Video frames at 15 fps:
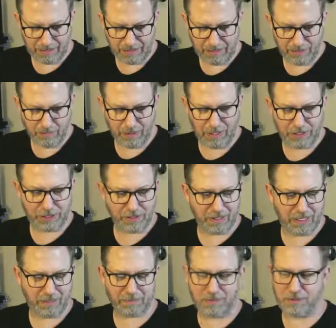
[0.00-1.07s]
What did you
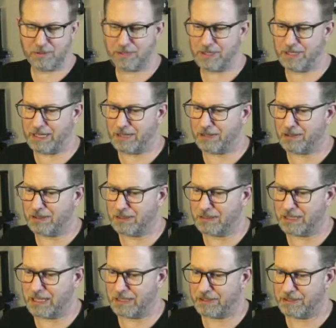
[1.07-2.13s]
end up doing to the Ender
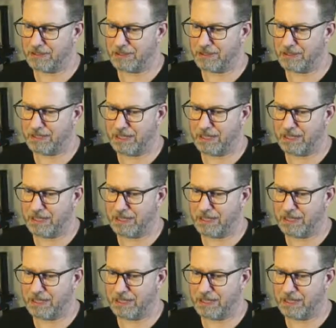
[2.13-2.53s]
altogether?